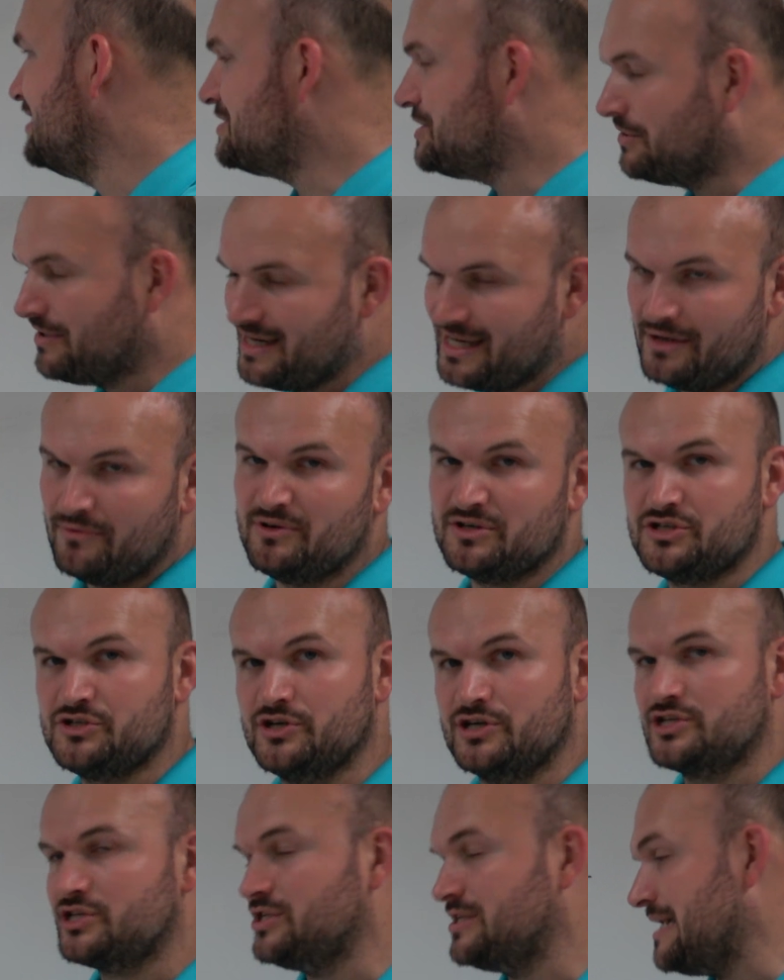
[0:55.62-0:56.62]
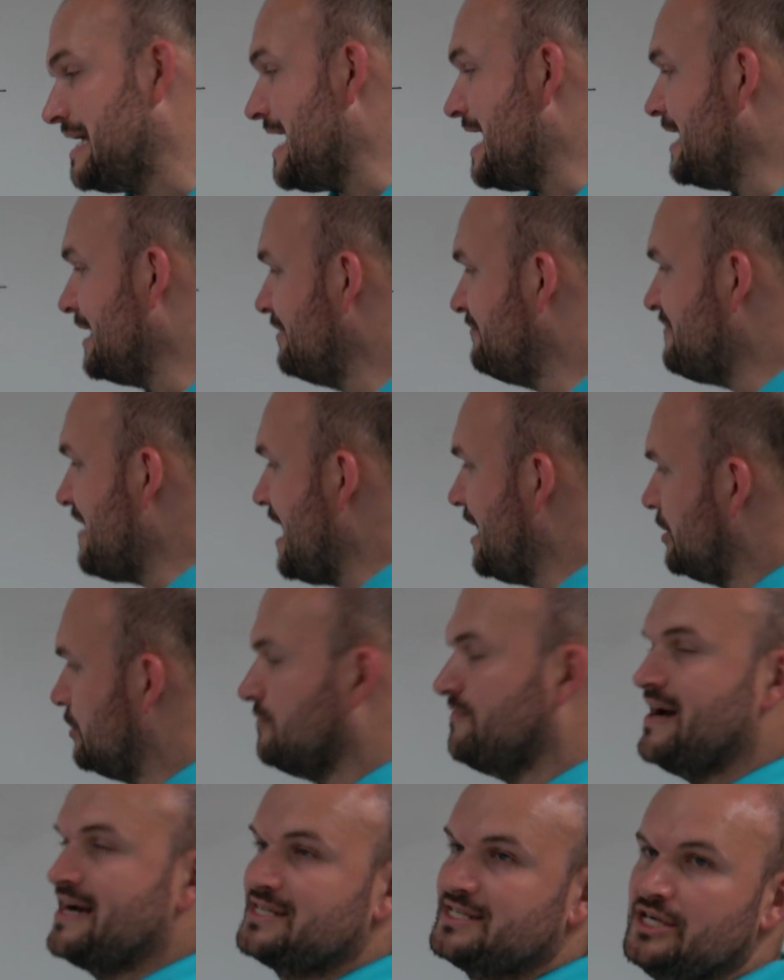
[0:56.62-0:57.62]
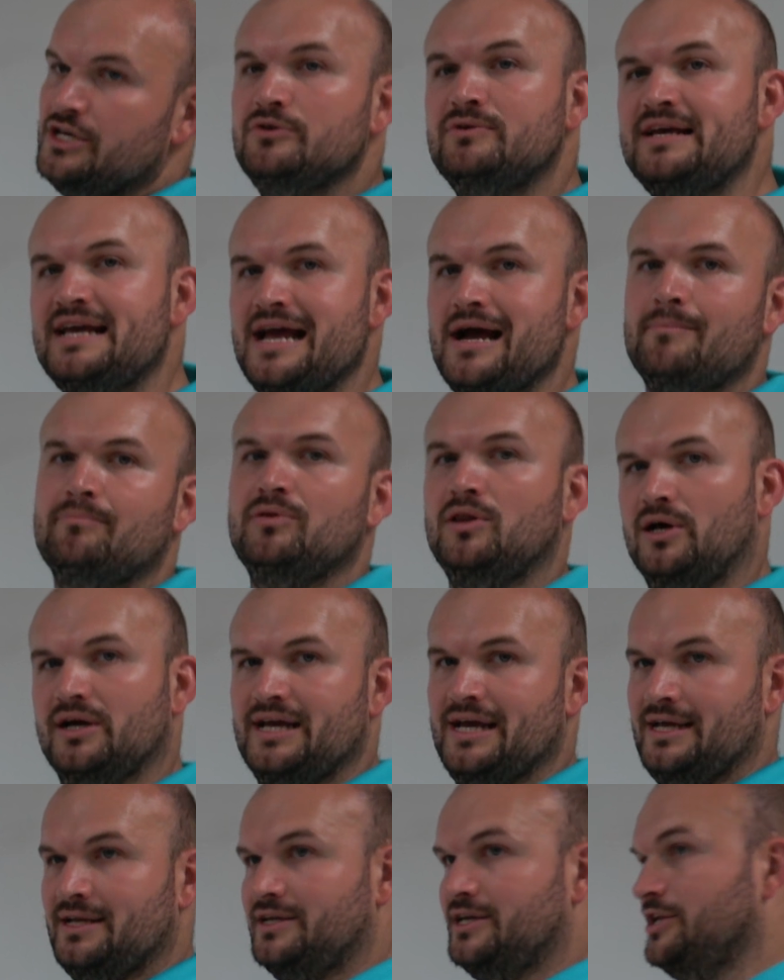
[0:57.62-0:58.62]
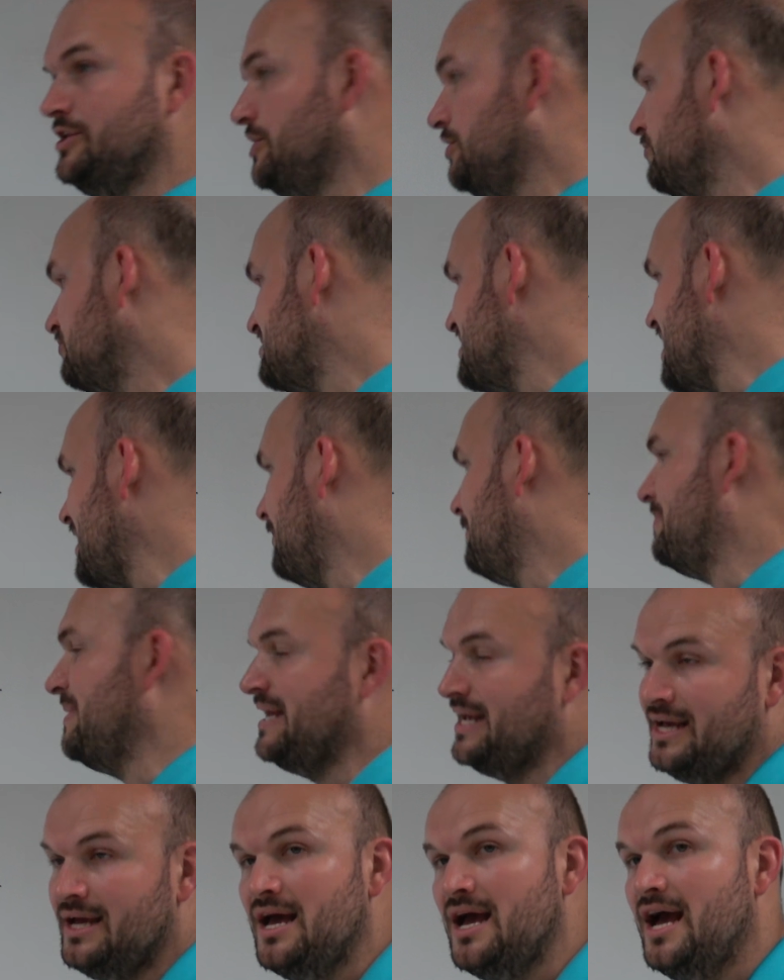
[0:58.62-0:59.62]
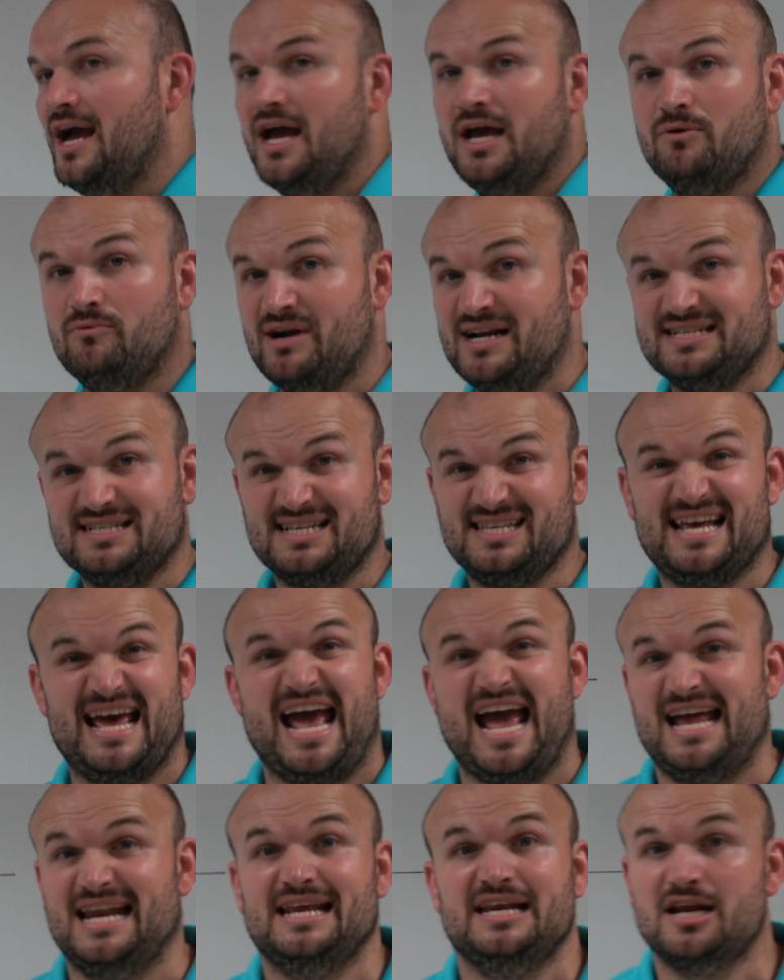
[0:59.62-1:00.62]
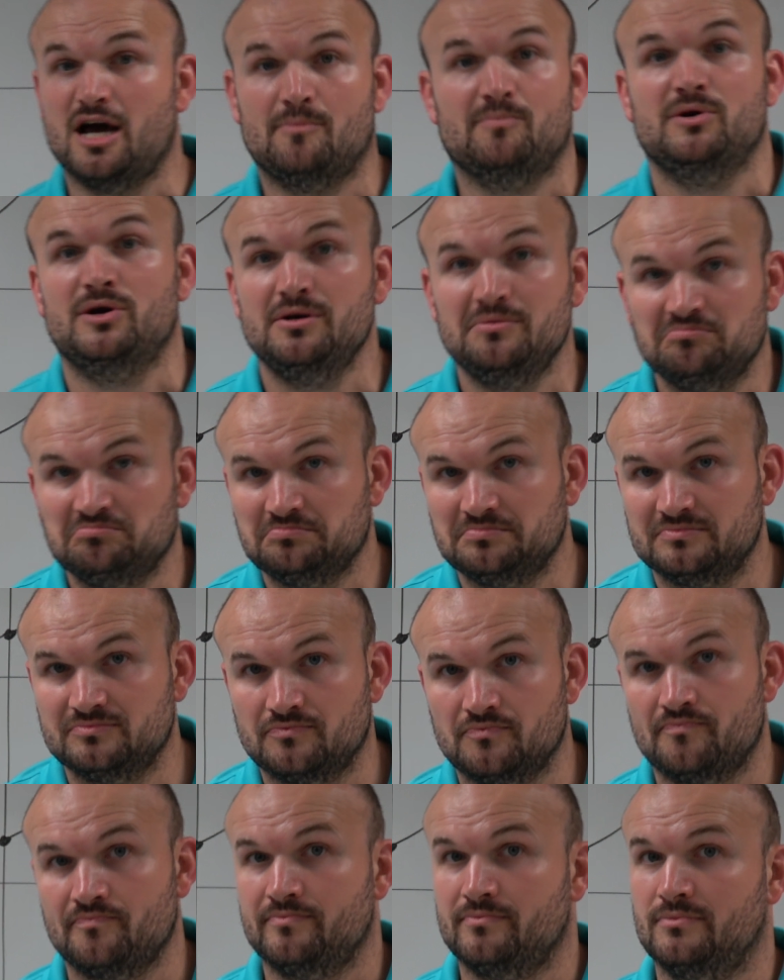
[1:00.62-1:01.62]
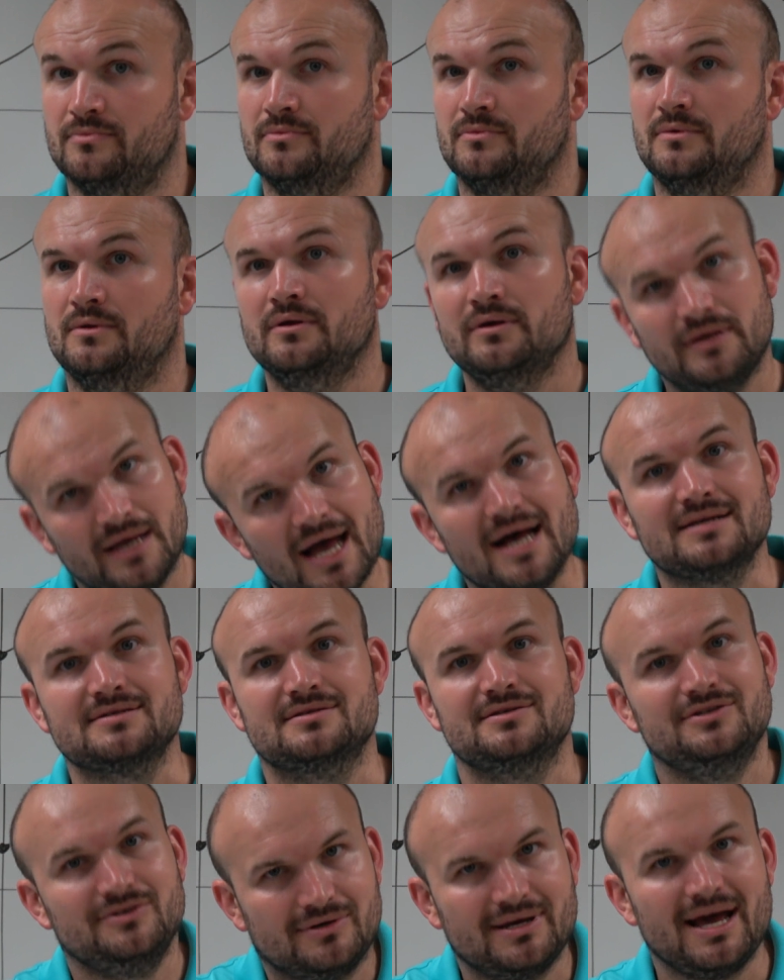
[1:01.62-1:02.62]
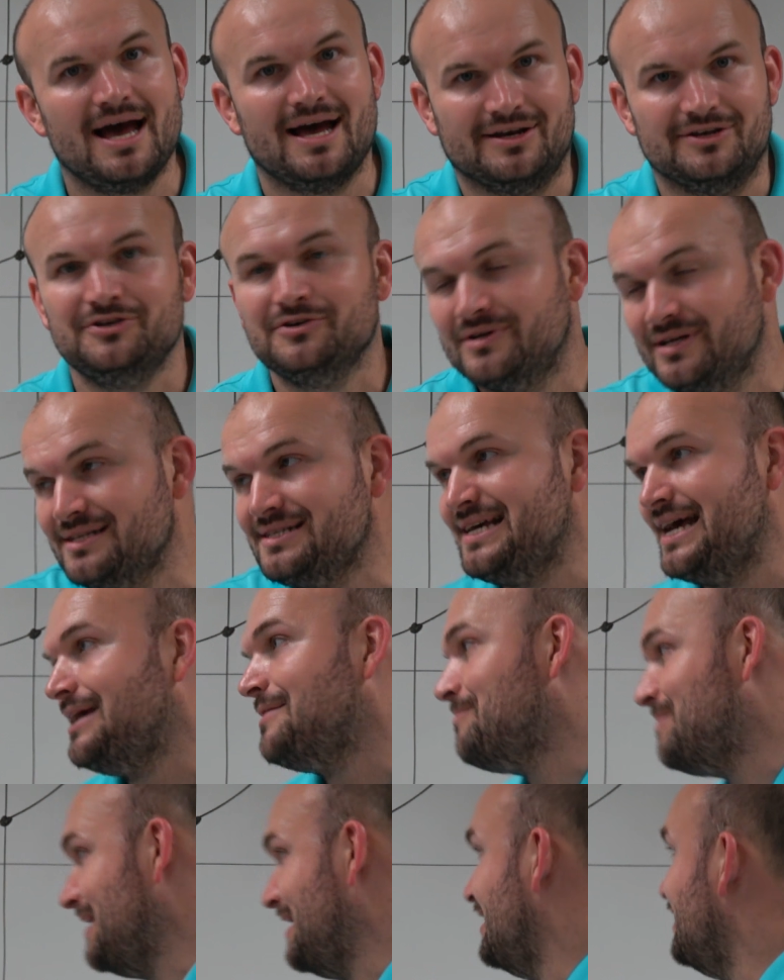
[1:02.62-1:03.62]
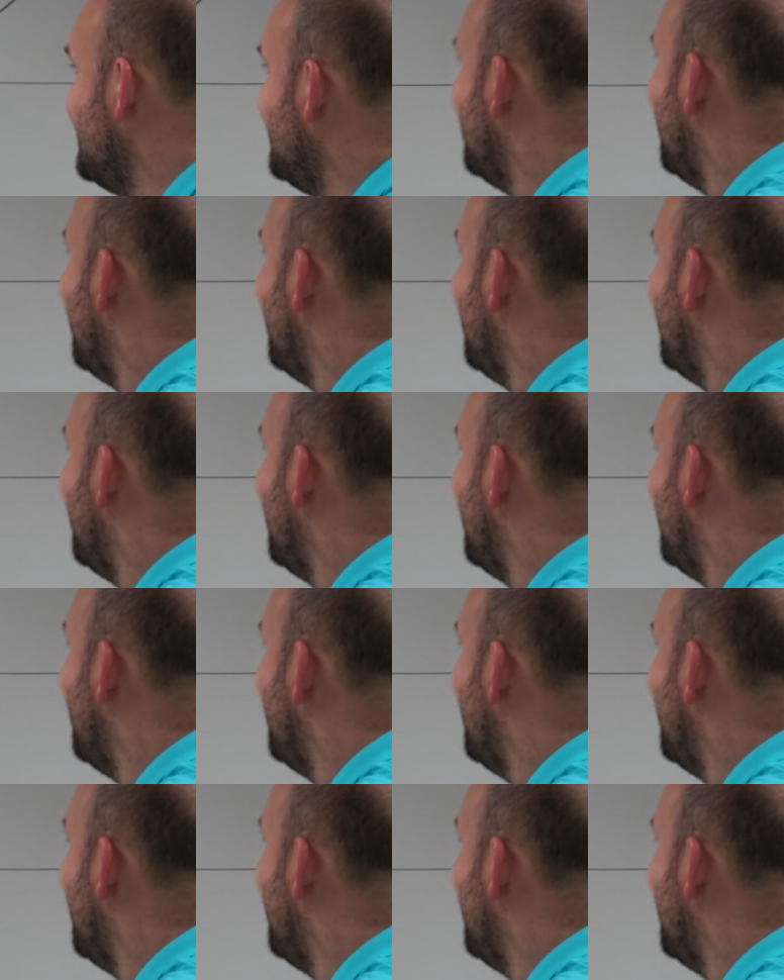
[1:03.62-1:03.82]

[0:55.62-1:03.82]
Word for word: is there any restriction on a value of x that you can't plug in? Can you take b and raise it to any number? Yes, you can. You can take b